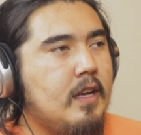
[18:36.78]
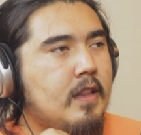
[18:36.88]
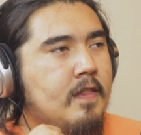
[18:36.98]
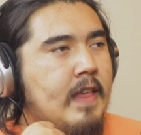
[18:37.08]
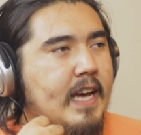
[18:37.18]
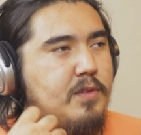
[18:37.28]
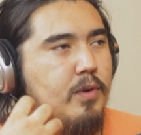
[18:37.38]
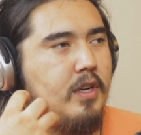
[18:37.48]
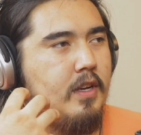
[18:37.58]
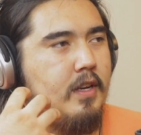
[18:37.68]
that's
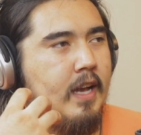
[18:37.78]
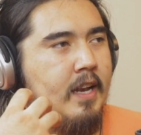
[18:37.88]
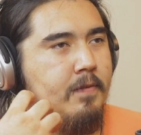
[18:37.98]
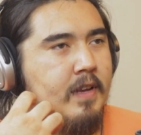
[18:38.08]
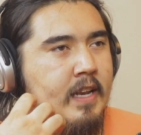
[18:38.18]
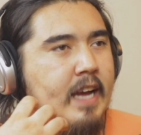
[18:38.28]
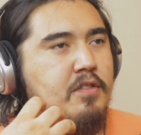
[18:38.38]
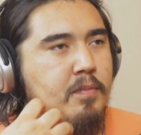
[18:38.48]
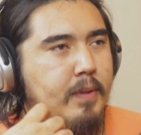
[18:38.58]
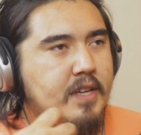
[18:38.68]
what kind of connects
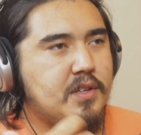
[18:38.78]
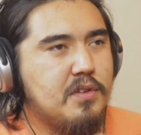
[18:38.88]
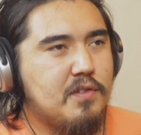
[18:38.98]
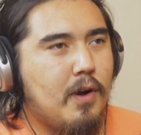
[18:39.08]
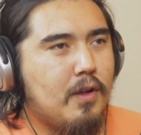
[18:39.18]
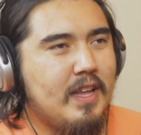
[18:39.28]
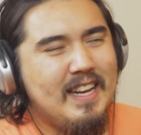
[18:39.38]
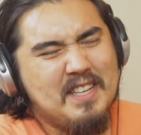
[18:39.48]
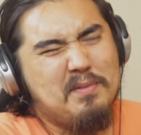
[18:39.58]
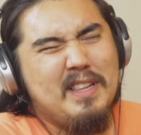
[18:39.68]
with me so strongly.
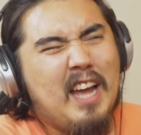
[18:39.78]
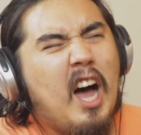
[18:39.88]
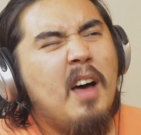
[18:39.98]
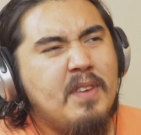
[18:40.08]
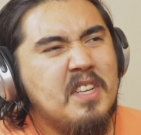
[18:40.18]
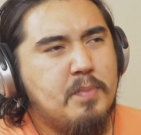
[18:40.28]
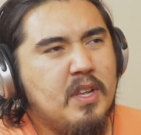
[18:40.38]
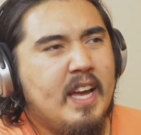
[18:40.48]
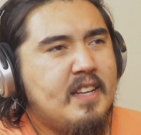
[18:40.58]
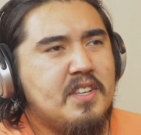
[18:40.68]
And it's really obvious, but
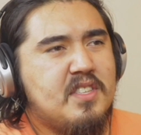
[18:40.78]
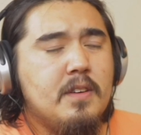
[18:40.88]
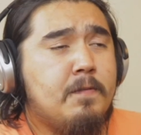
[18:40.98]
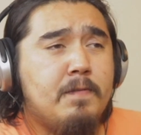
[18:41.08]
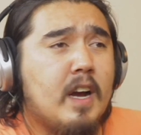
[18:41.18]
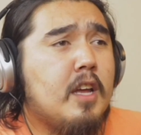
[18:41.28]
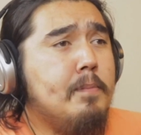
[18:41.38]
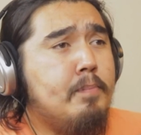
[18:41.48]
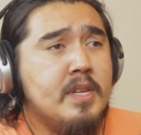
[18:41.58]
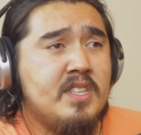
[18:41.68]
like just the
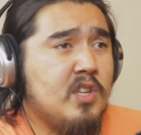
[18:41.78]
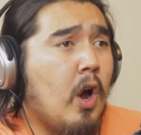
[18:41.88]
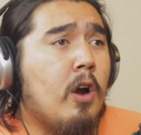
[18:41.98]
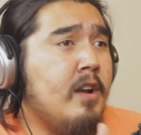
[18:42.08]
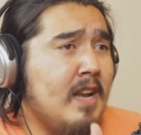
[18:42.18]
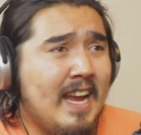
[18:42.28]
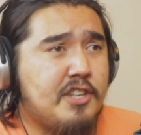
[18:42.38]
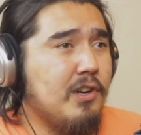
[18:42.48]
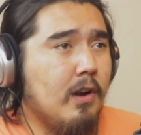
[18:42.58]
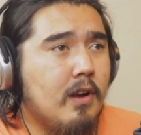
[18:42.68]
fucking bizarre
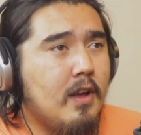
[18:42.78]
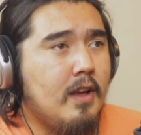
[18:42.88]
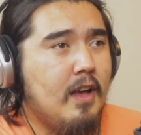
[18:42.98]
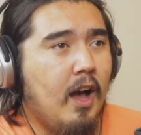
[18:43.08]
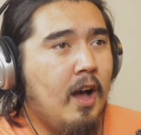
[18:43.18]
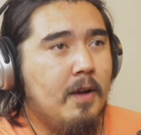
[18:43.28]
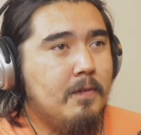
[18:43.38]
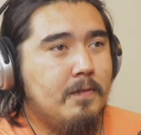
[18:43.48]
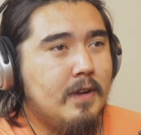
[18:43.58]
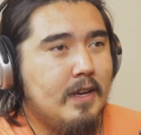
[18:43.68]
nature
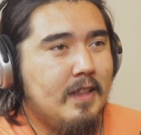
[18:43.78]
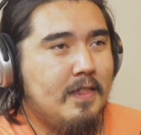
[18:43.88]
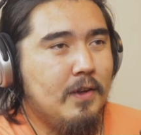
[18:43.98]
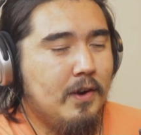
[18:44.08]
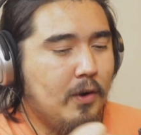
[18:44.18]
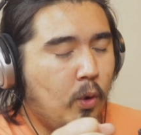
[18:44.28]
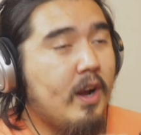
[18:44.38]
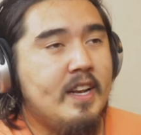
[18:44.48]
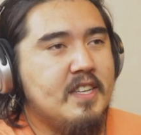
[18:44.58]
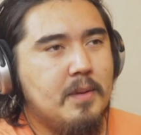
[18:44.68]
of the
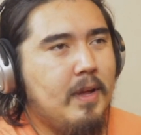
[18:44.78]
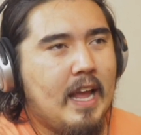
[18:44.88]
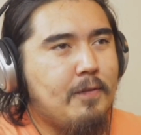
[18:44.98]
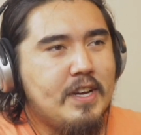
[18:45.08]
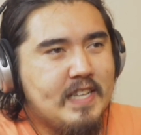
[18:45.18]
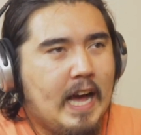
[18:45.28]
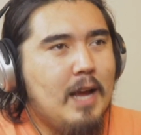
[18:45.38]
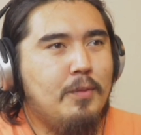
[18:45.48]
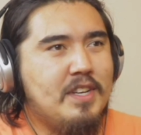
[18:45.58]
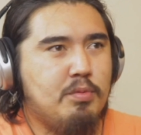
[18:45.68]
organism. Like every
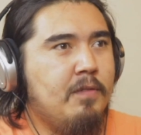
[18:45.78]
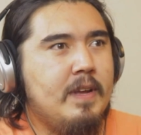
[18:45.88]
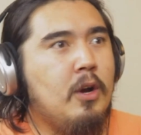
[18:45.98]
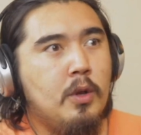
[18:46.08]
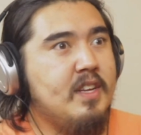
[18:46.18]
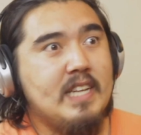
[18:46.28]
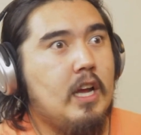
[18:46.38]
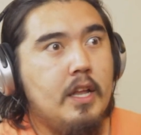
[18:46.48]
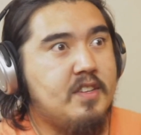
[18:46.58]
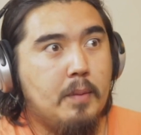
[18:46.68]
time it's revealed, it's
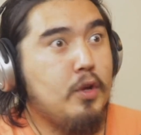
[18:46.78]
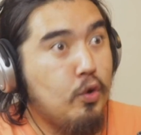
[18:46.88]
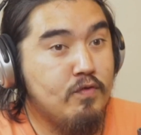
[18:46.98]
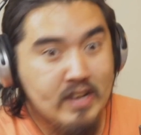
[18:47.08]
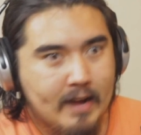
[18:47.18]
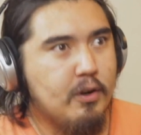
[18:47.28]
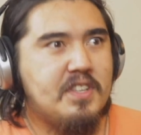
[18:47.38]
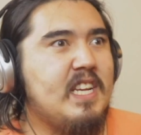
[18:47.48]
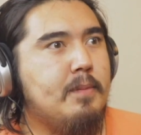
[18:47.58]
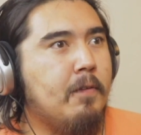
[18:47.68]
like something you've never
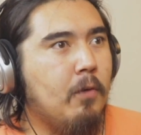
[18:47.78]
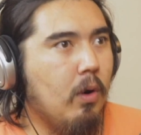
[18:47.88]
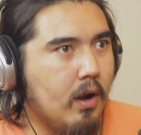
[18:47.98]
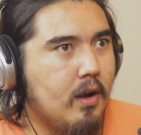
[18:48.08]
seen before.